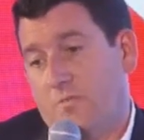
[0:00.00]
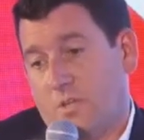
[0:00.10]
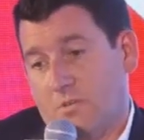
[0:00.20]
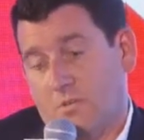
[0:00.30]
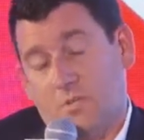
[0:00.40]

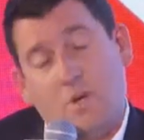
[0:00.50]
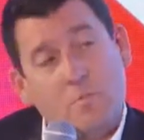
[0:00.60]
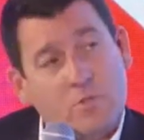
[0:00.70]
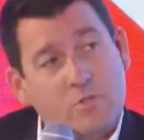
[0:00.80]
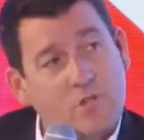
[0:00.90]
is they've done a
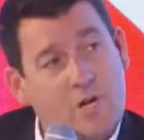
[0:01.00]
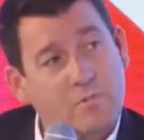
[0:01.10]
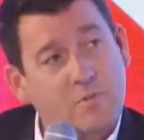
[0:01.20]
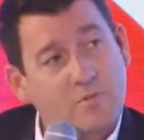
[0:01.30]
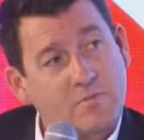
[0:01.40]

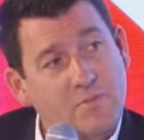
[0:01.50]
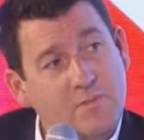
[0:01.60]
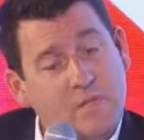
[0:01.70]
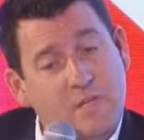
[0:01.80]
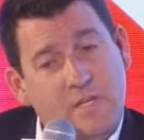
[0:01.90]
phenomenal job
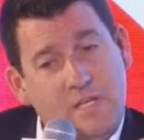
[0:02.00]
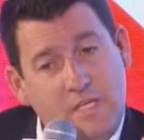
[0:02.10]
of